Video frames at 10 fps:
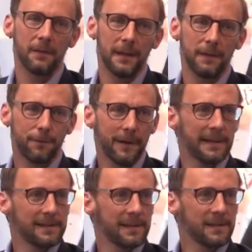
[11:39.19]
The
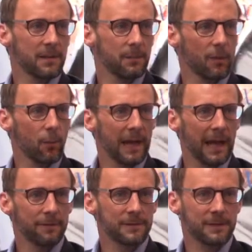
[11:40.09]
fare system that we
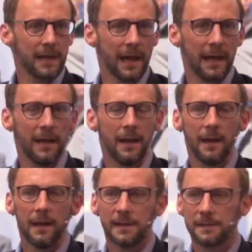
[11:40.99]
have today
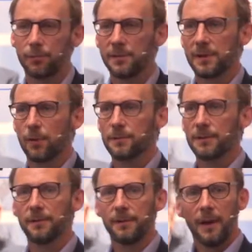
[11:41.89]
is the result
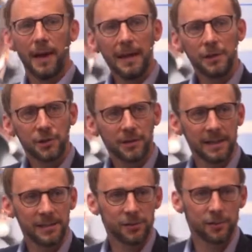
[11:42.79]
of ancient
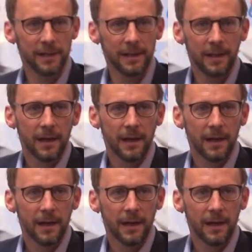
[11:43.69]
history